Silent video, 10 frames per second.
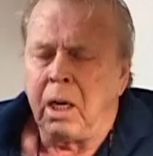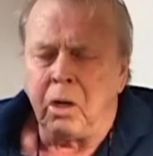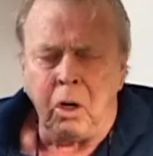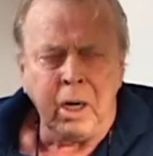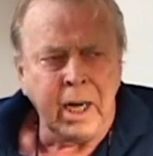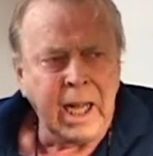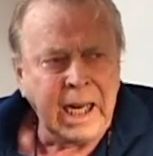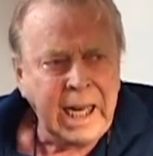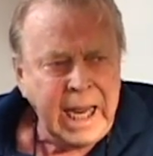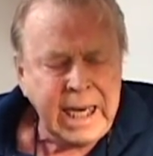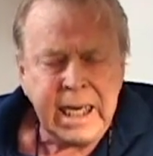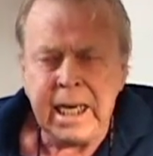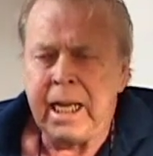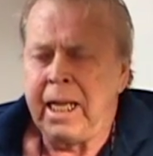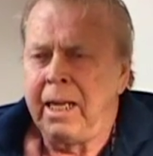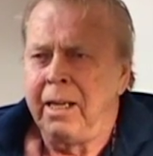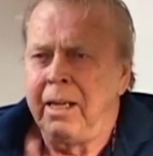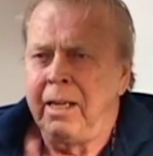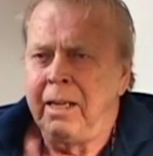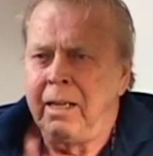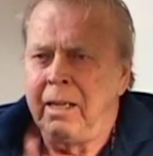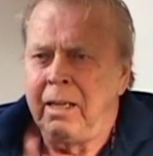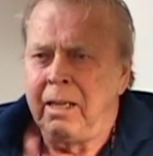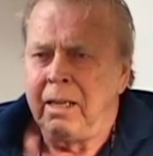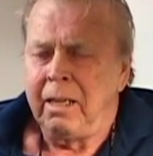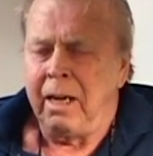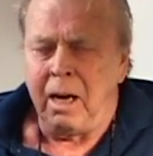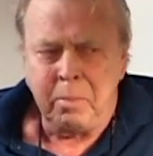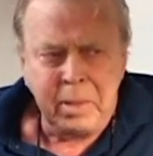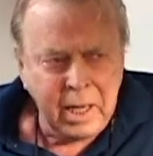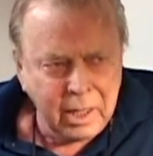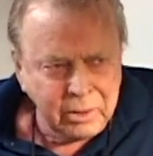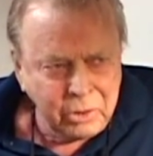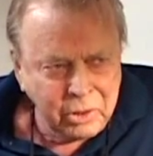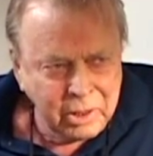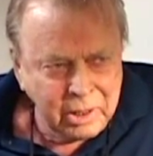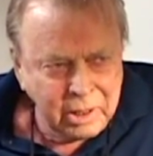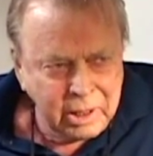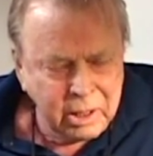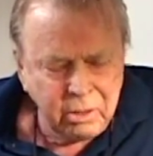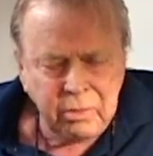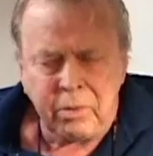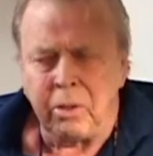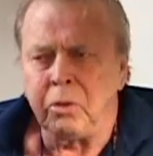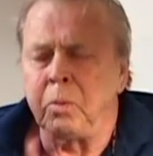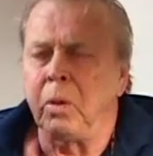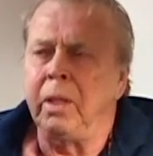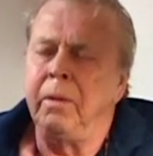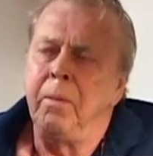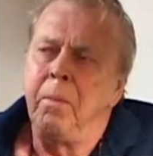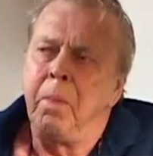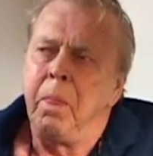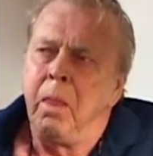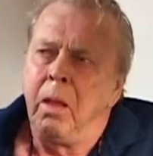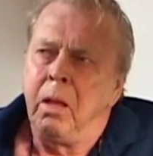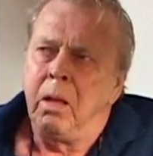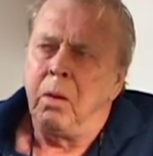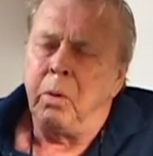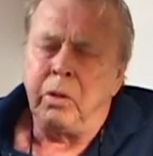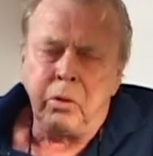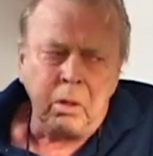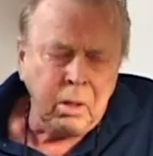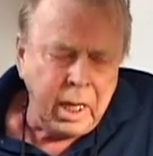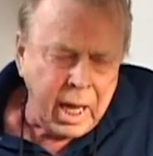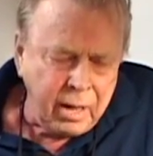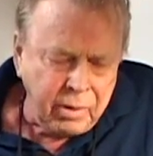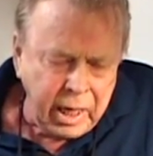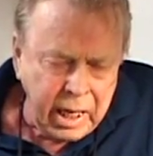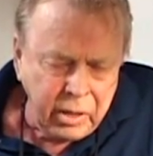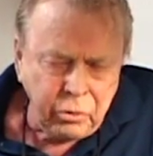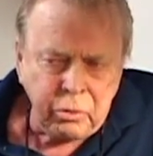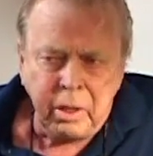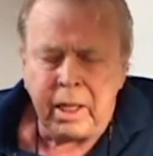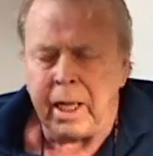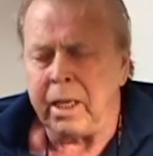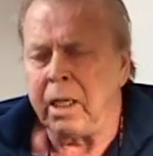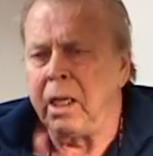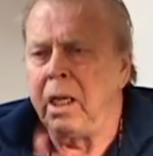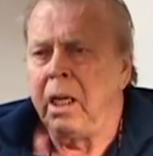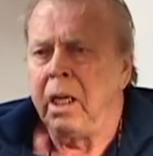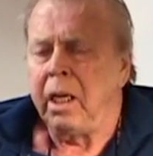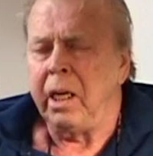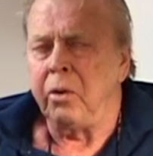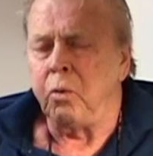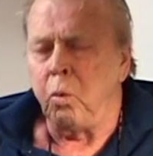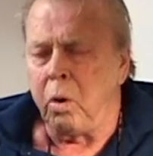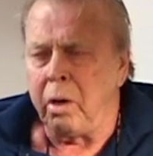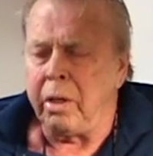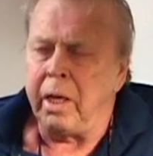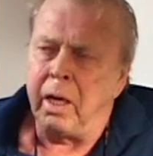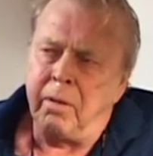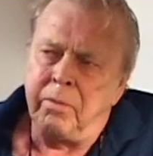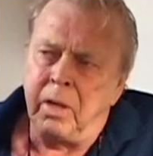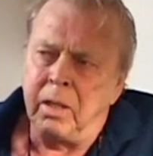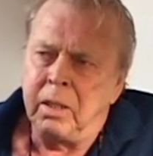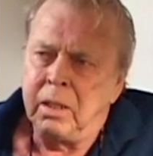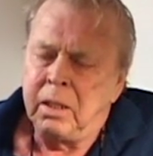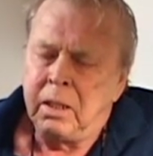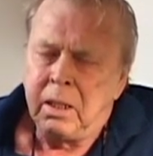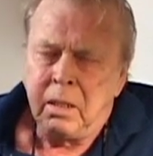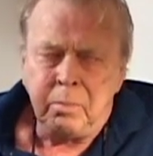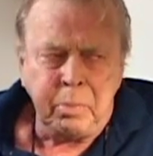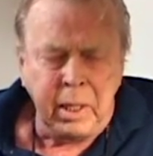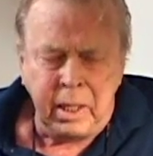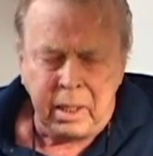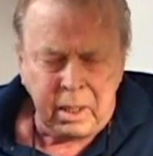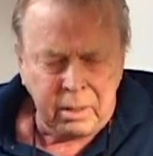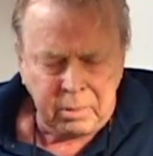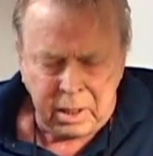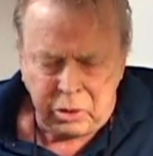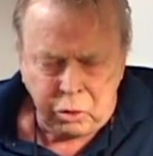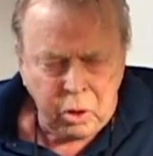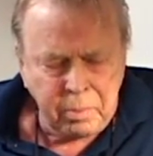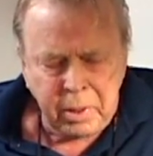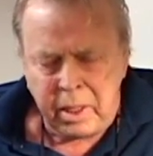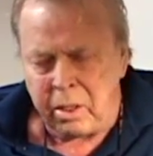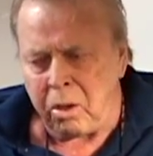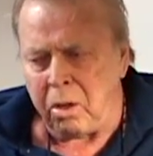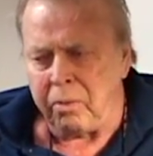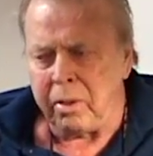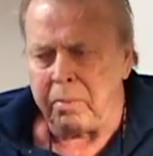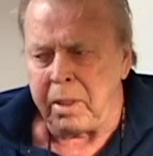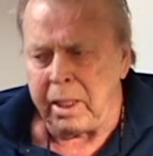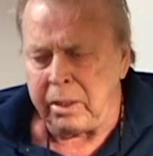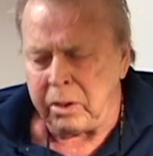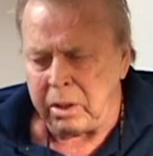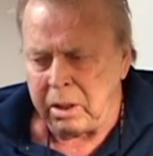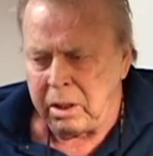I'll call it a latent ambiance here in Fells Point. We certainly have a history that is worthy of uh, being um, trumpeted all over the place.